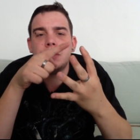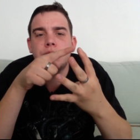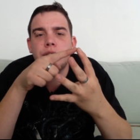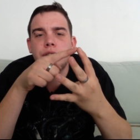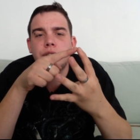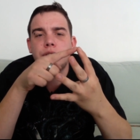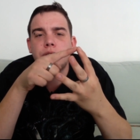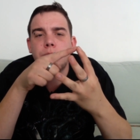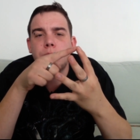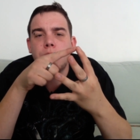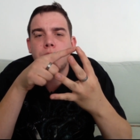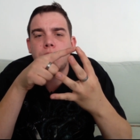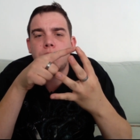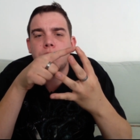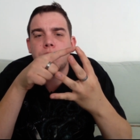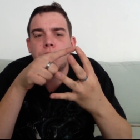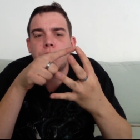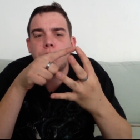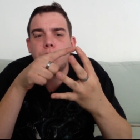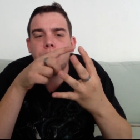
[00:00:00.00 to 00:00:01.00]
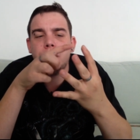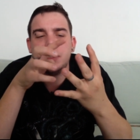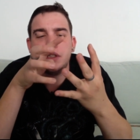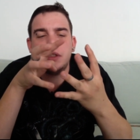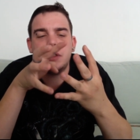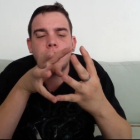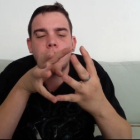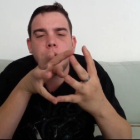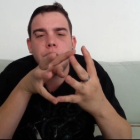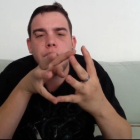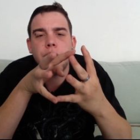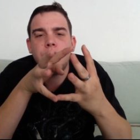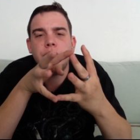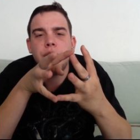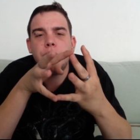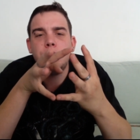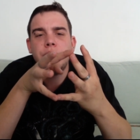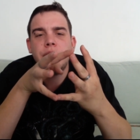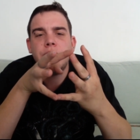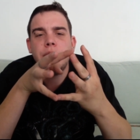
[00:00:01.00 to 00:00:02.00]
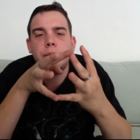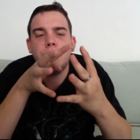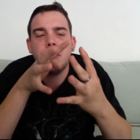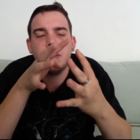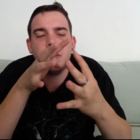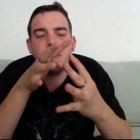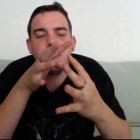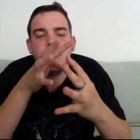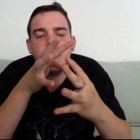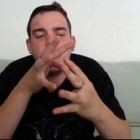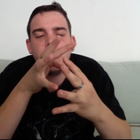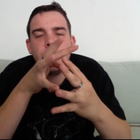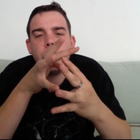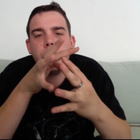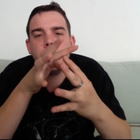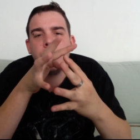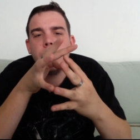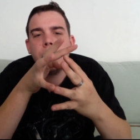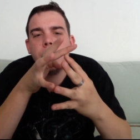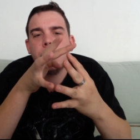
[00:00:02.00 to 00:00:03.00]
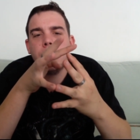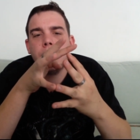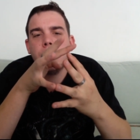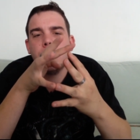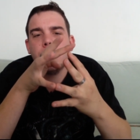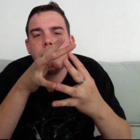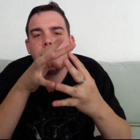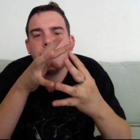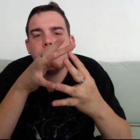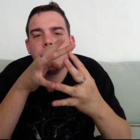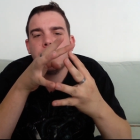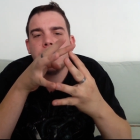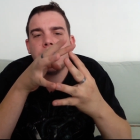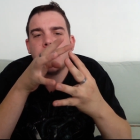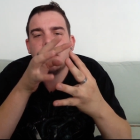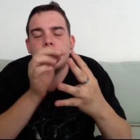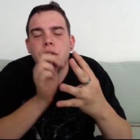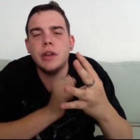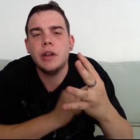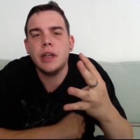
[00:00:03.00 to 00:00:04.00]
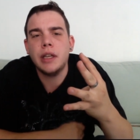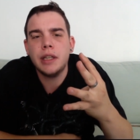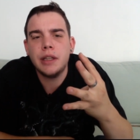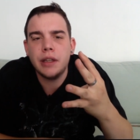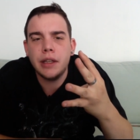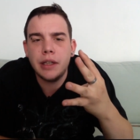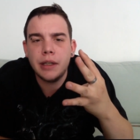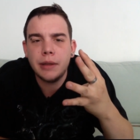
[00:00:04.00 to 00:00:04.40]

to minus voltage. So you keep them together like that.